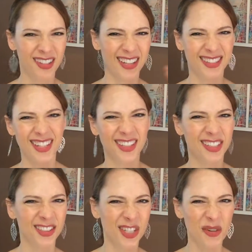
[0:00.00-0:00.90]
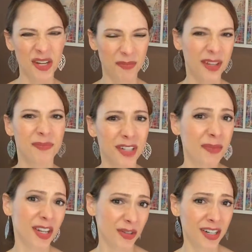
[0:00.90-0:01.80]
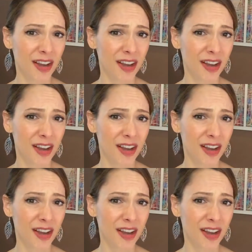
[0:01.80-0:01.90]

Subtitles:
it does a little loading, but pretty much right